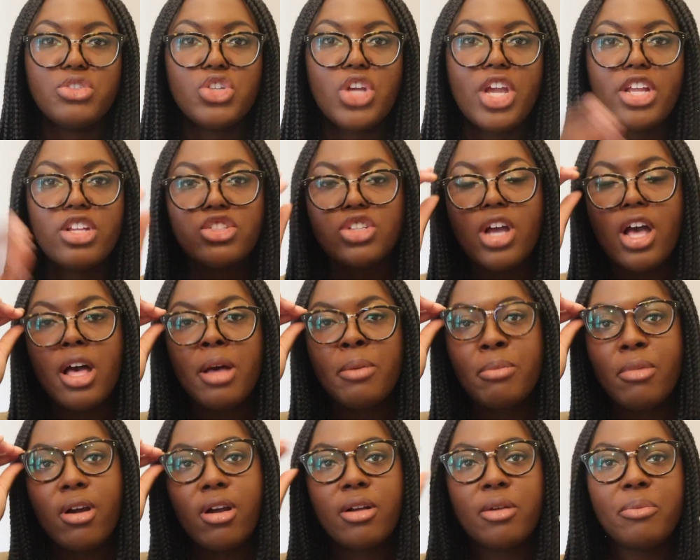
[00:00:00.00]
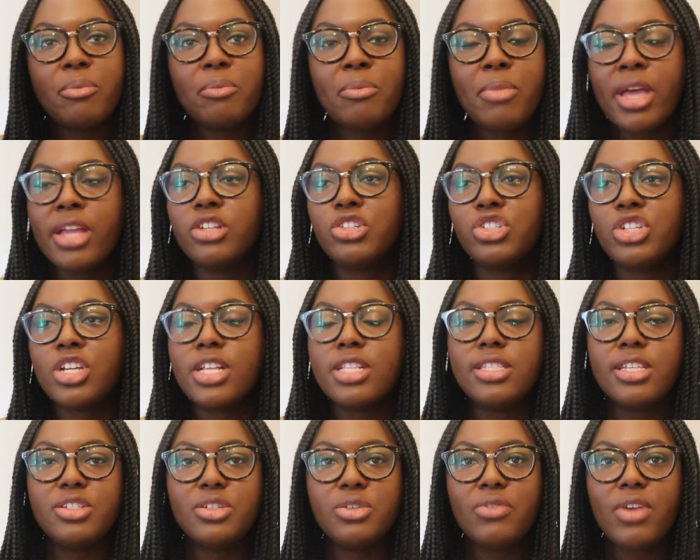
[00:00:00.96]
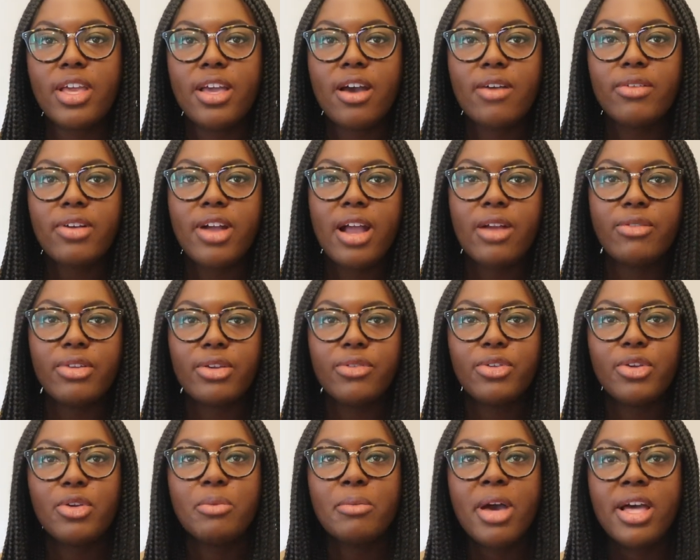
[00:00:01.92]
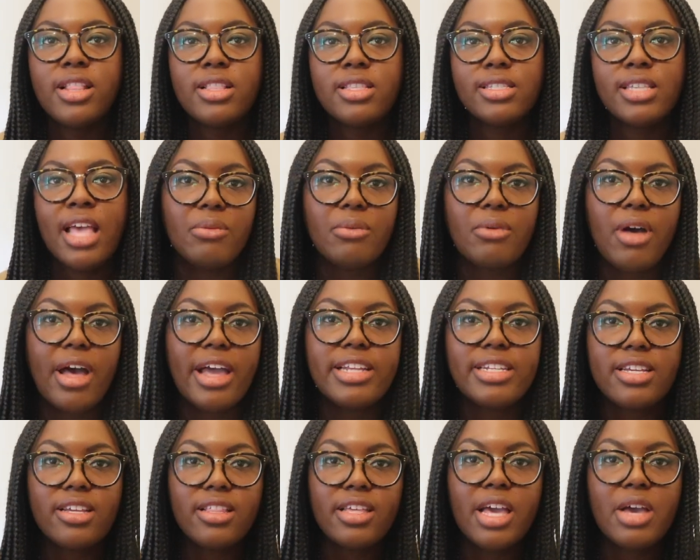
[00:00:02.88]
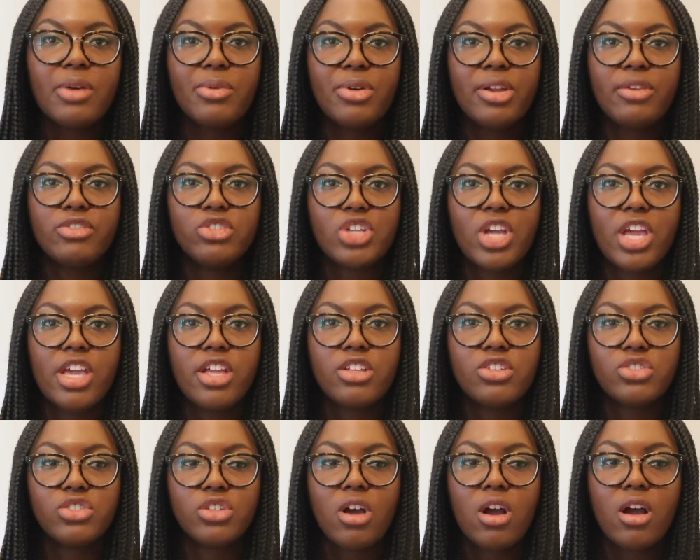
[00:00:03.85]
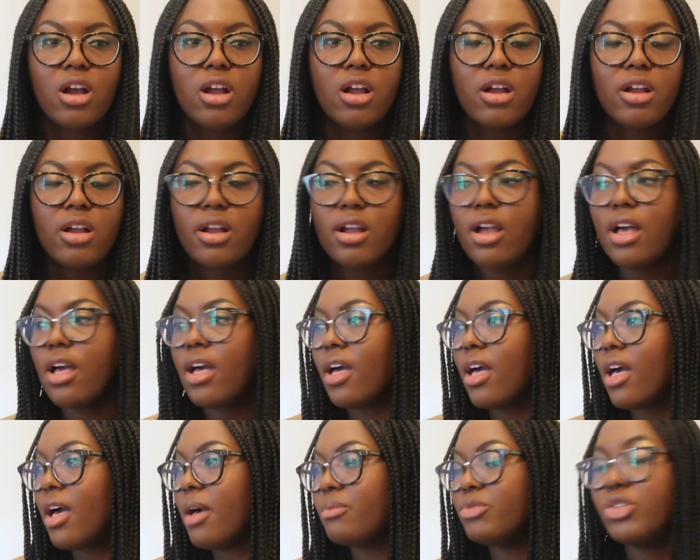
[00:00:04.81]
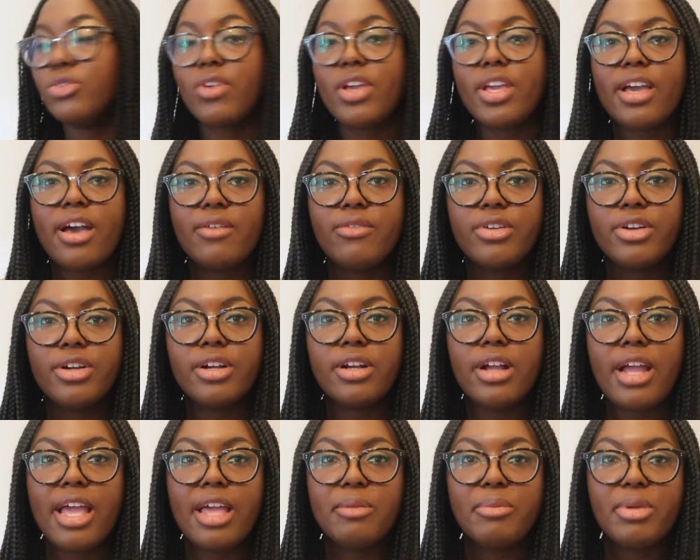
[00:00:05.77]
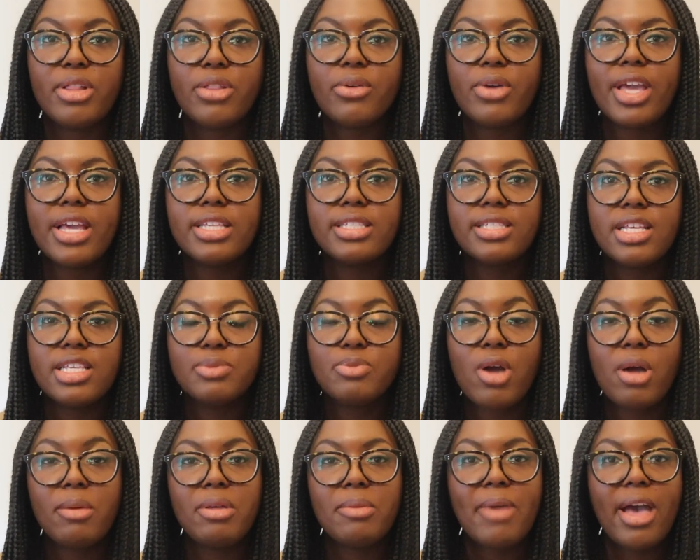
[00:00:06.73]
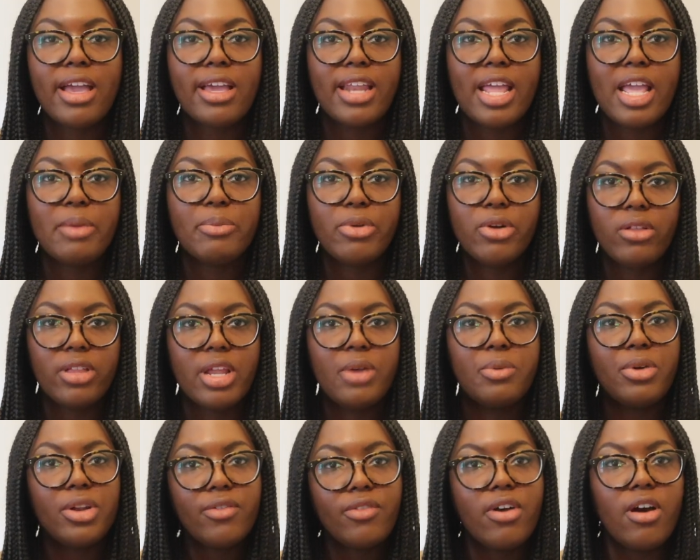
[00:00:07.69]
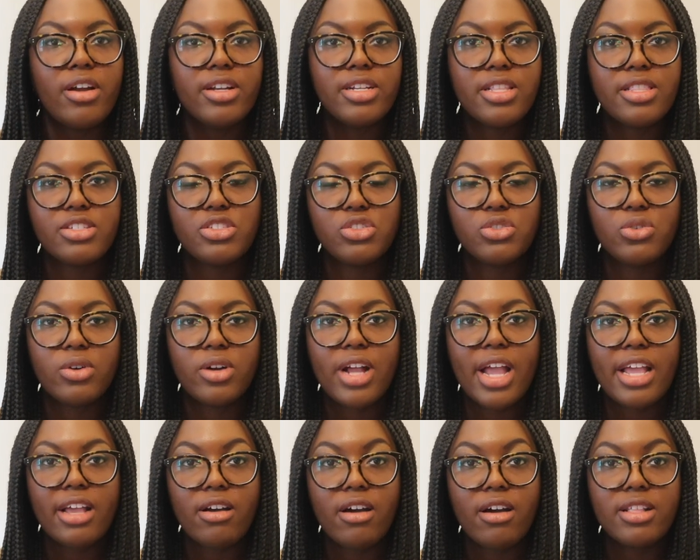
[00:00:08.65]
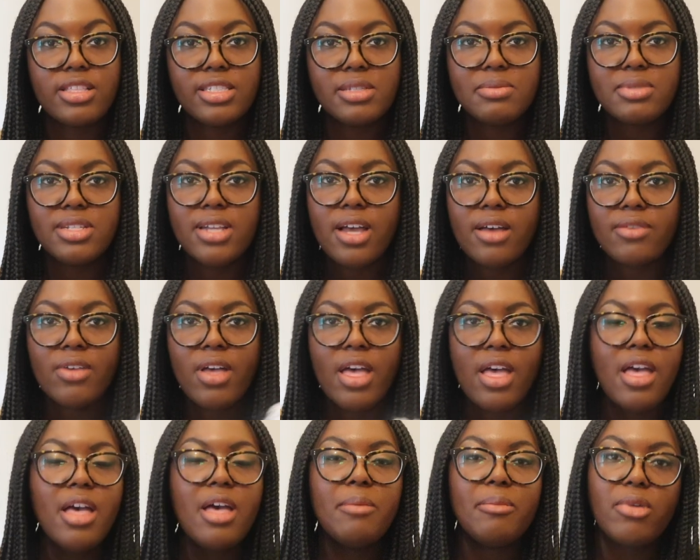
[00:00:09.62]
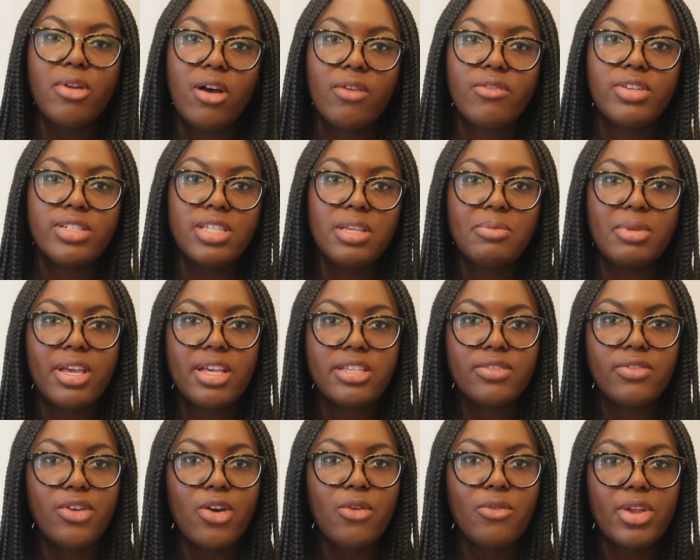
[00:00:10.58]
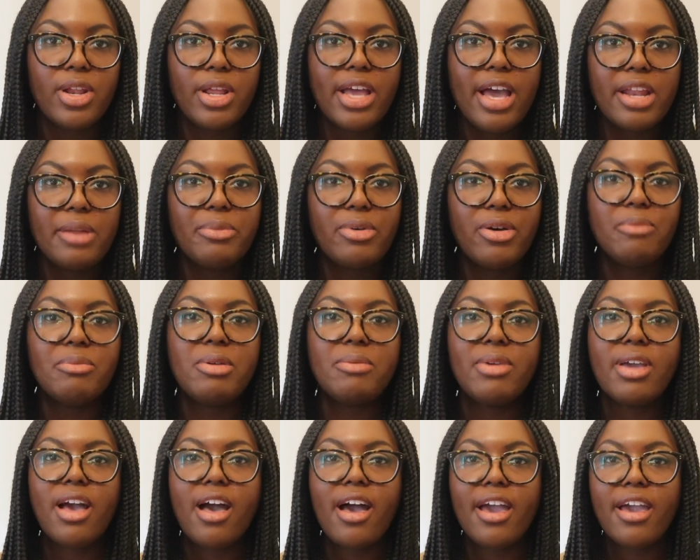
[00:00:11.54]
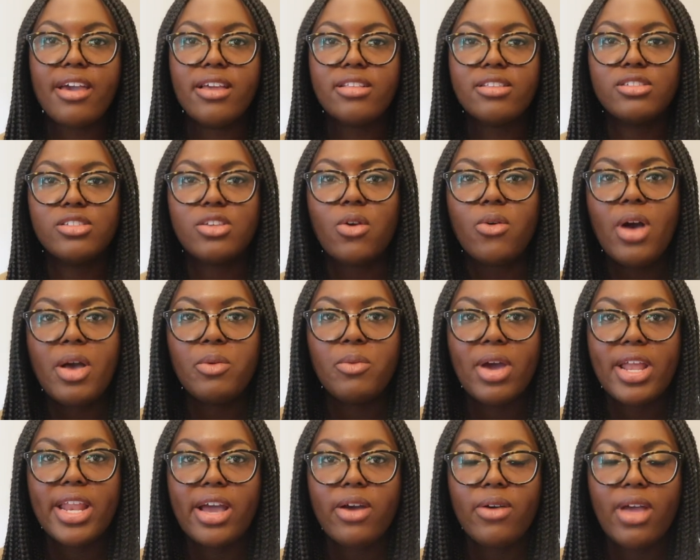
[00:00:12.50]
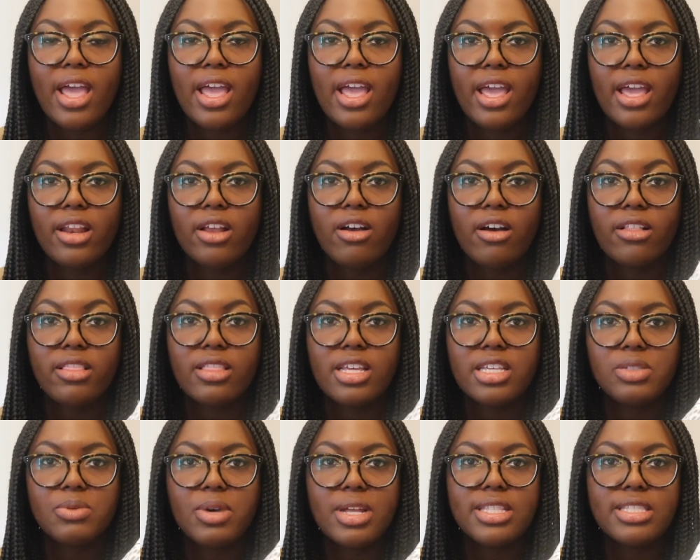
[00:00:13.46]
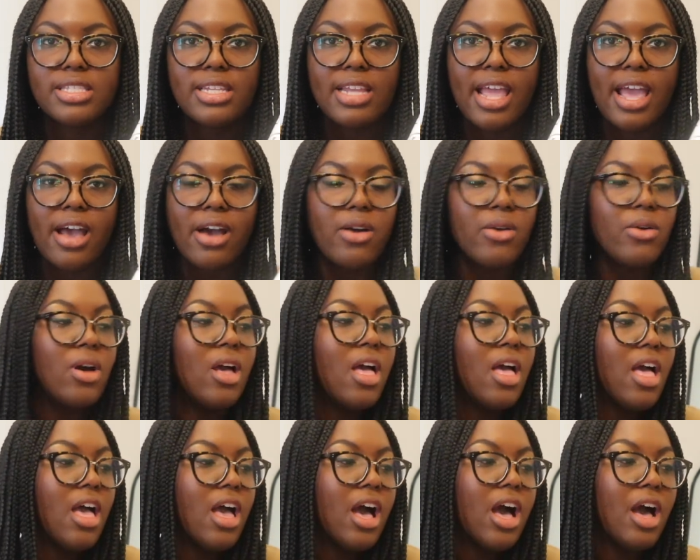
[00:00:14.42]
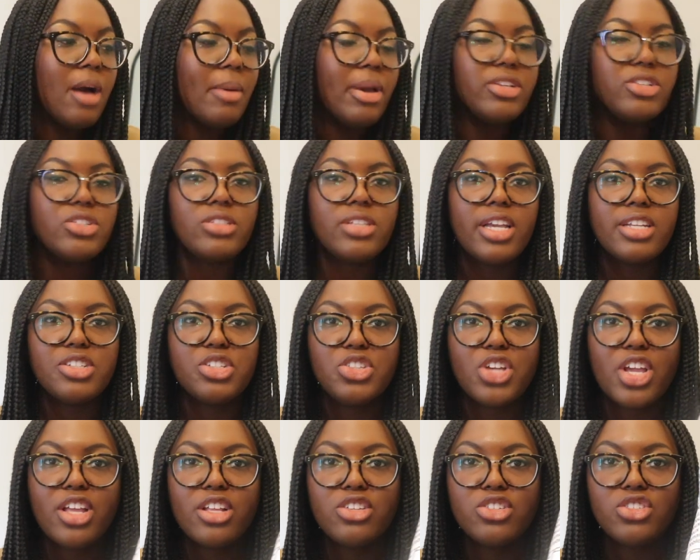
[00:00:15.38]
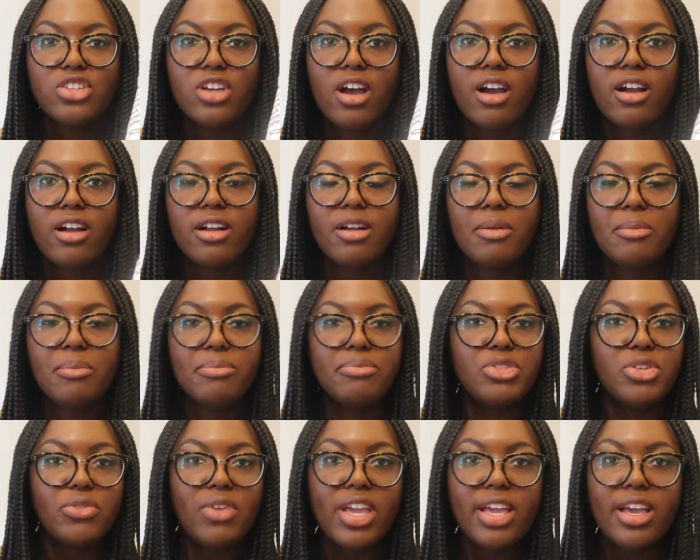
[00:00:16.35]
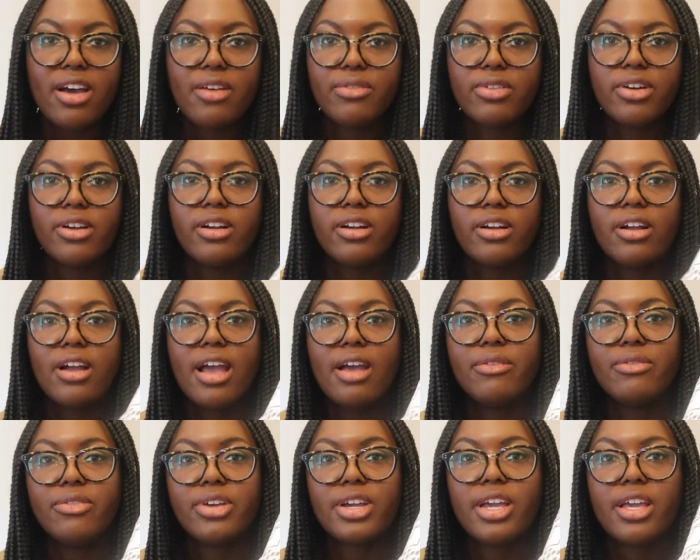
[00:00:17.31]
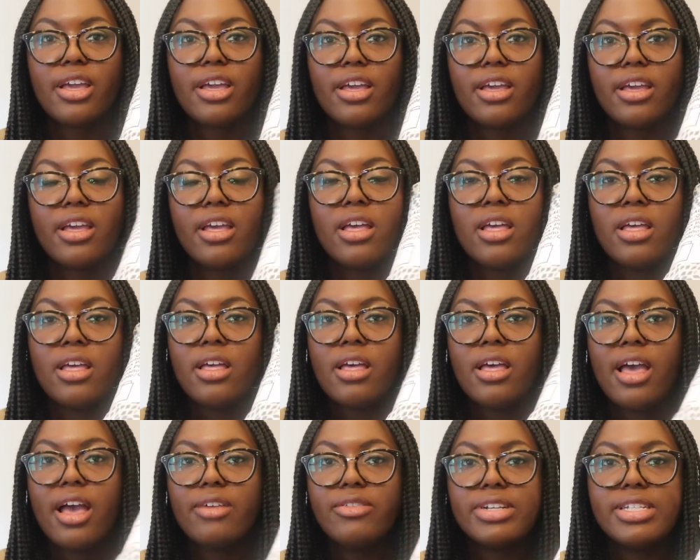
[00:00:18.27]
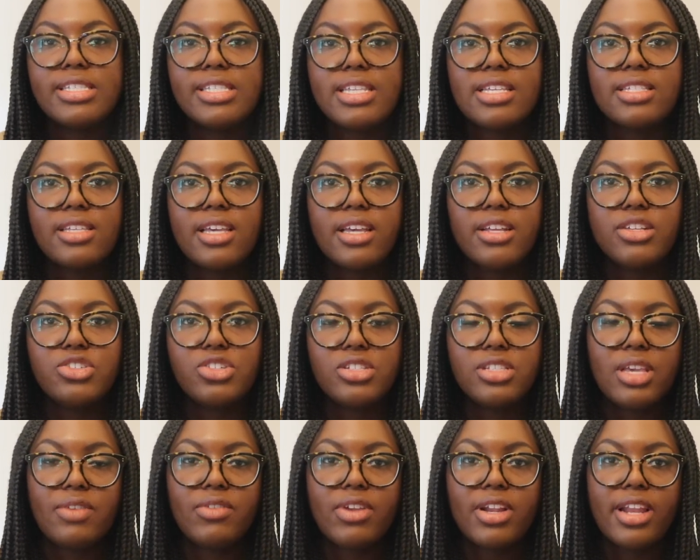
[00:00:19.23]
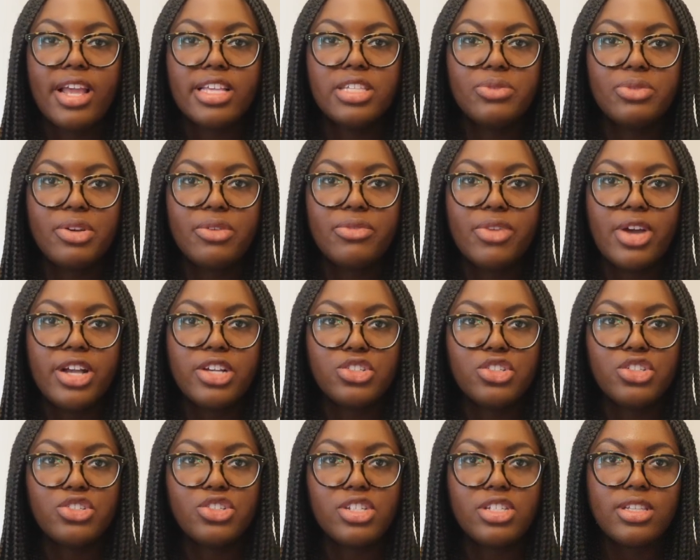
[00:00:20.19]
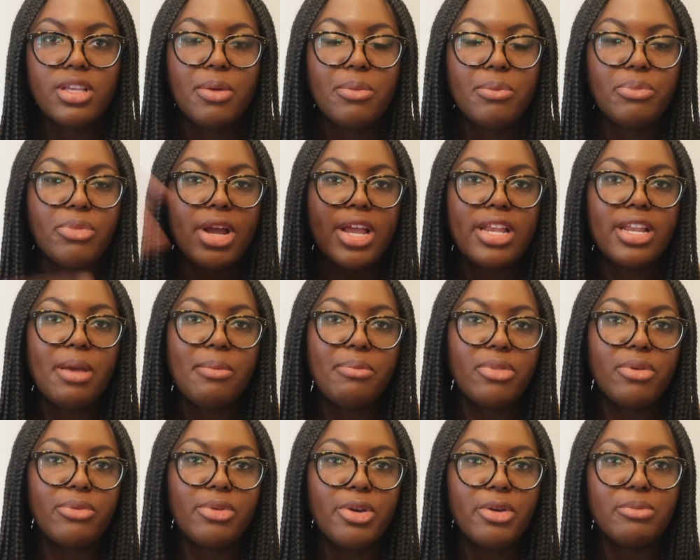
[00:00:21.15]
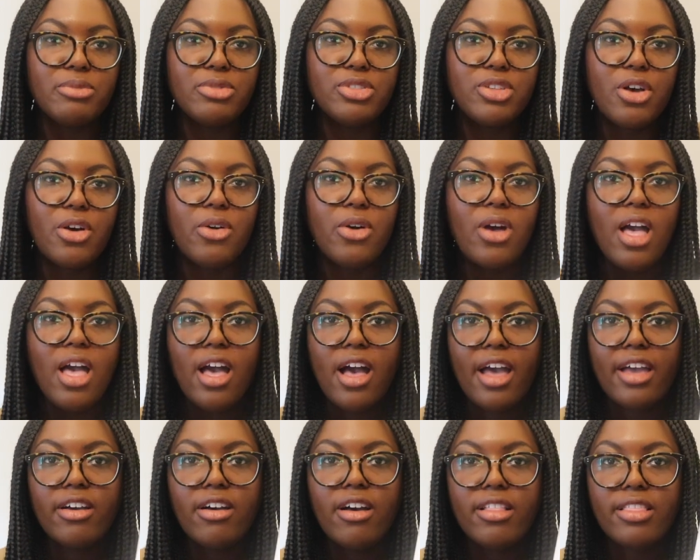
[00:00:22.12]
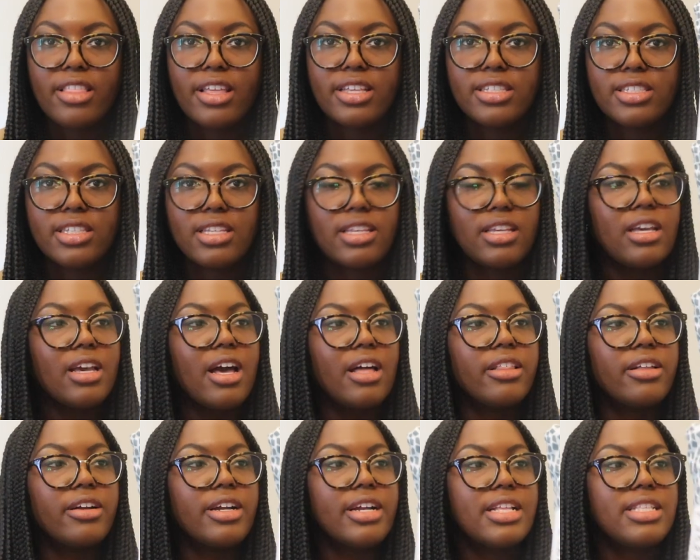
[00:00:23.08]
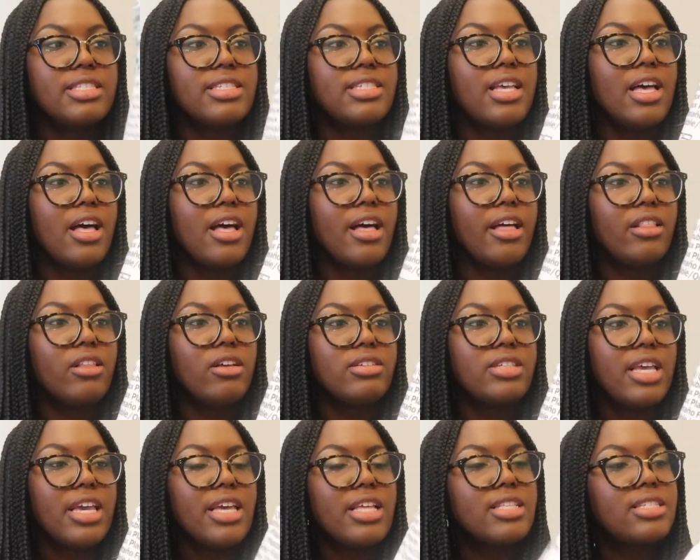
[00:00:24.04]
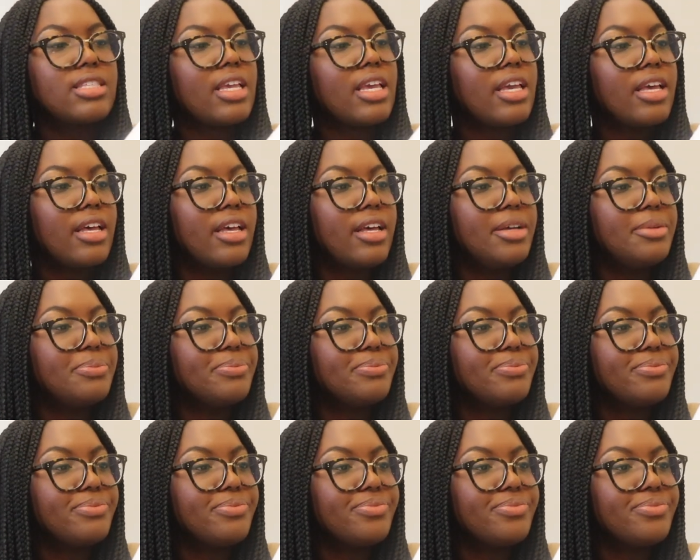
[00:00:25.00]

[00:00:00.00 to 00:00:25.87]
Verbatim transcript: change up our bed sheets and duvet cover every few months. Ideally, I would have changed our um, duvet cover and pillowcases probably back in April and I would have gone to the store and gotten some stuff but obviously because of COVID it kind of put me behind so I went out and got these ones now. Um, I just like to change our duvet cover every every season just give it a nice refresh and just brighten up the room so I got this color it's uh looks like it's like um